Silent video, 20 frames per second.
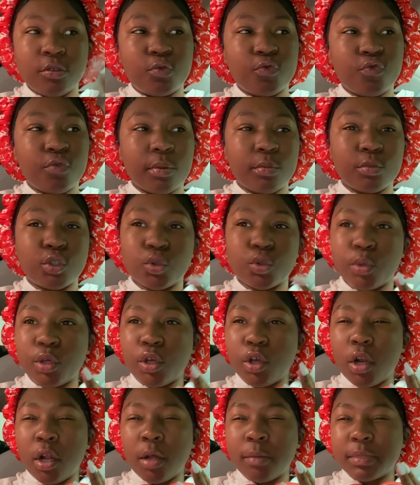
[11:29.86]
from, you
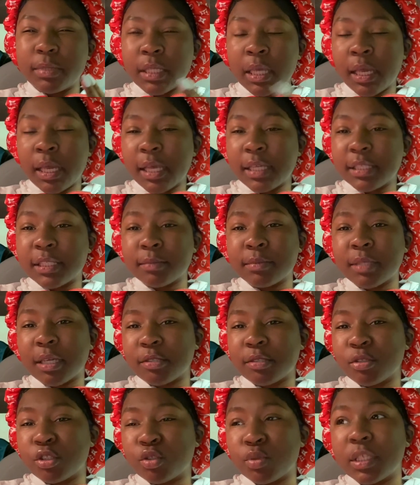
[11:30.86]
know what I'm saying? And
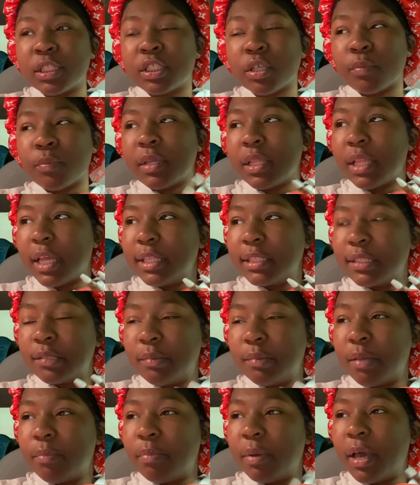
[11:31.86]
sometimes the tweets don't relate to
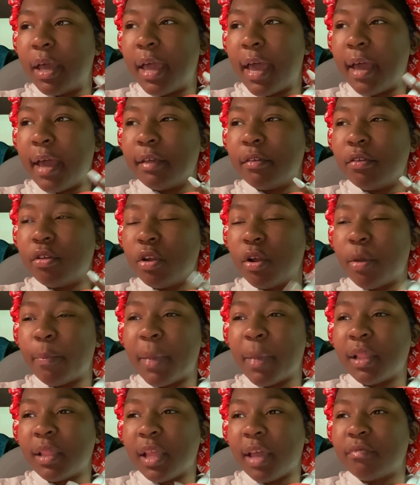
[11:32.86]
me, but you know,
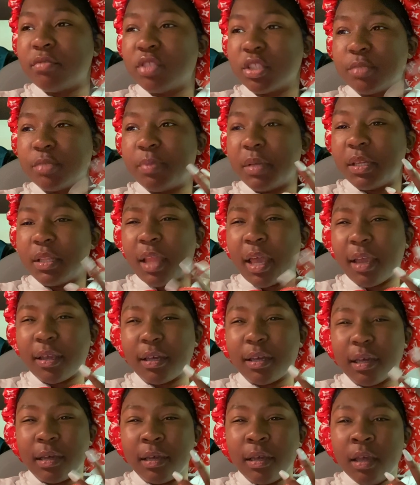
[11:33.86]
my life just been
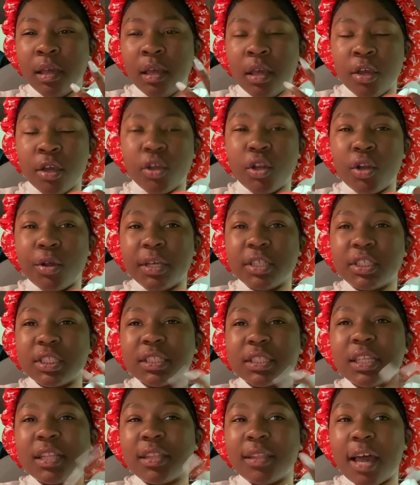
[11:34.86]
like a, you know, it's
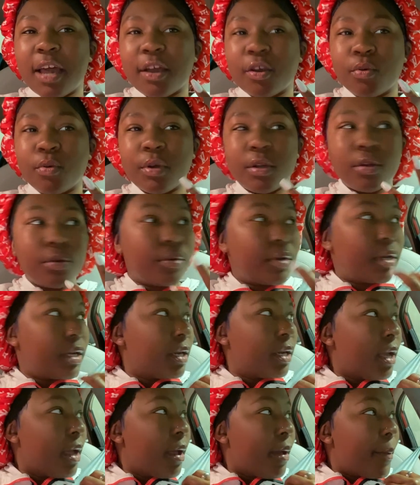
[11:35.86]
just a lot going
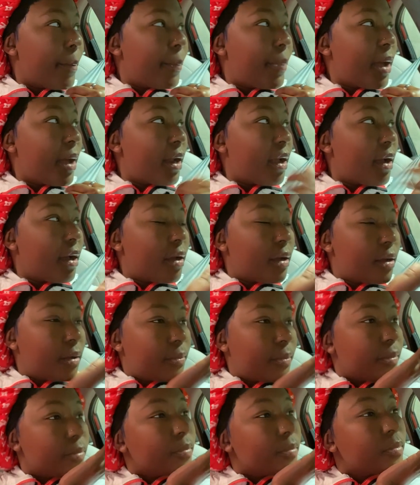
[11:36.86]
on. But,
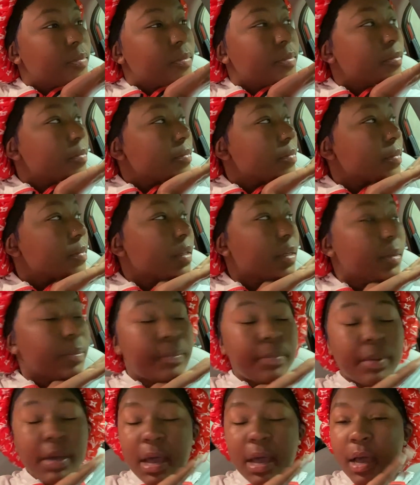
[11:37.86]
um,
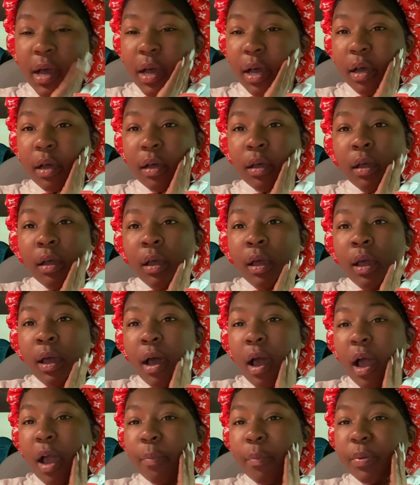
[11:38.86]
but, uh,
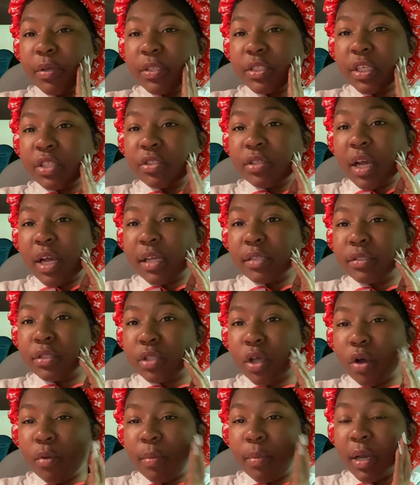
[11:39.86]
I appreciate you guys
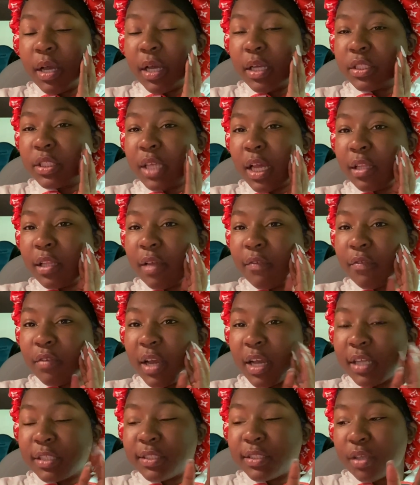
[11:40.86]
so much. I love you
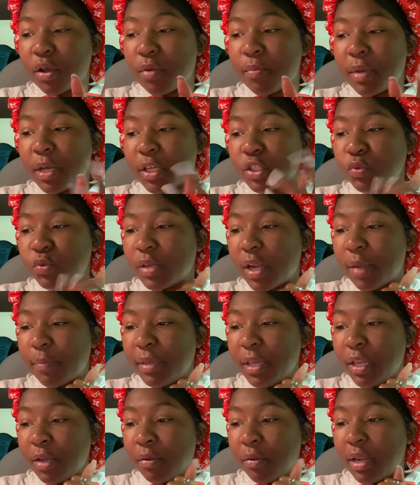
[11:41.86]
guys so much. Would not
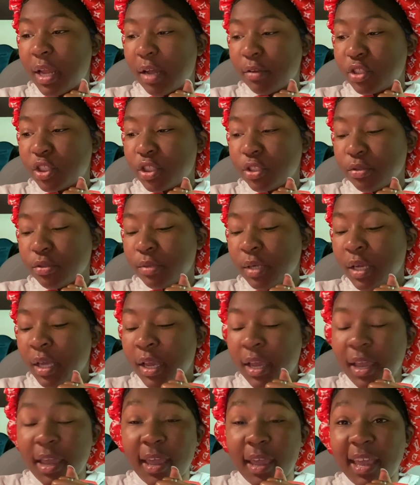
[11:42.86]
be here without you.
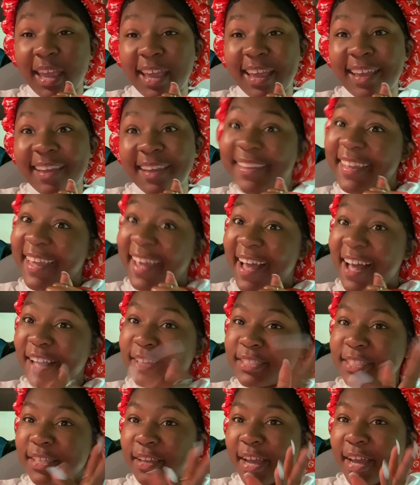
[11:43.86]
And yeah, I'll
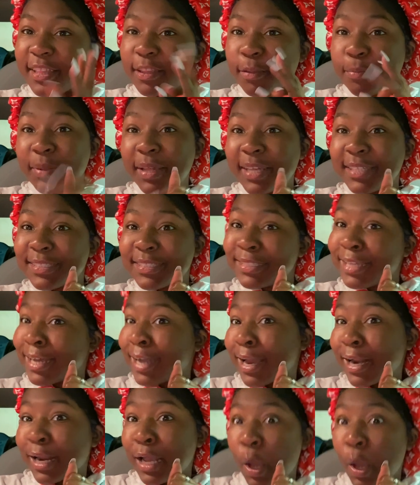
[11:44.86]
see y'all at the place because I
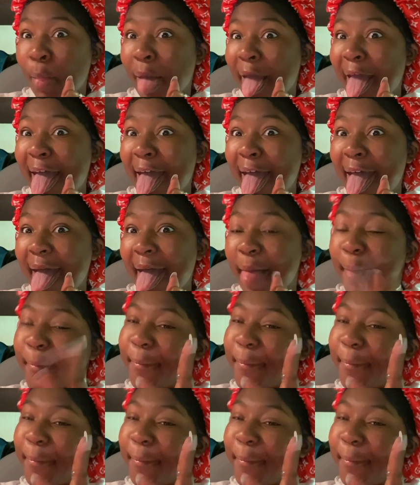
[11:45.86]
gotta go. Ah,